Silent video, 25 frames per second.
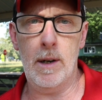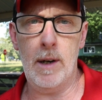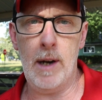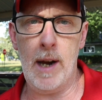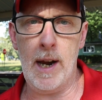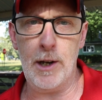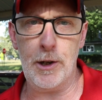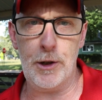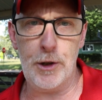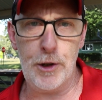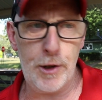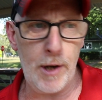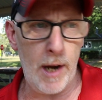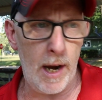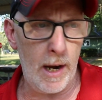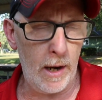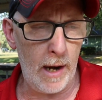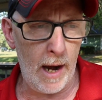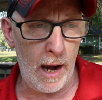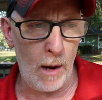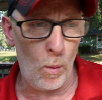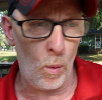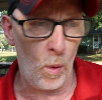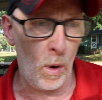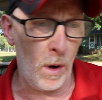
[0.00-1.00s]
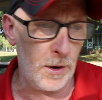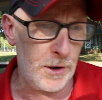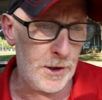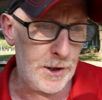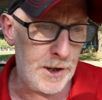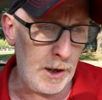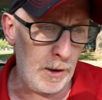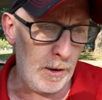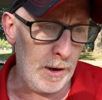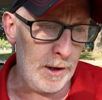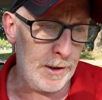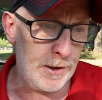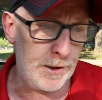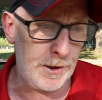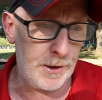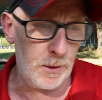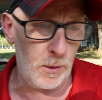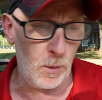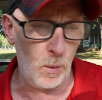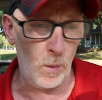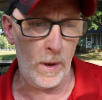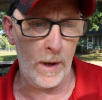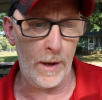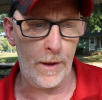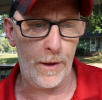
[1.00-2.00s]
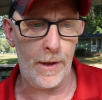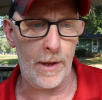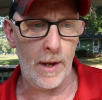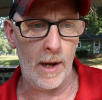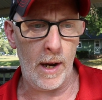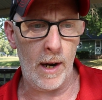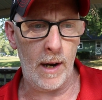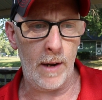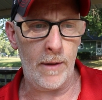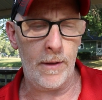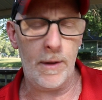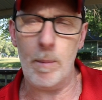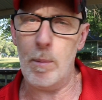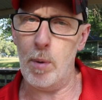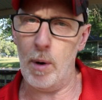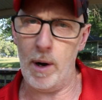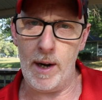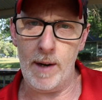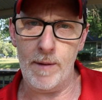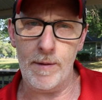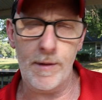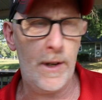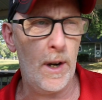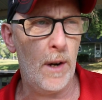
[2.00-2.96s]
a World Series with the Braves.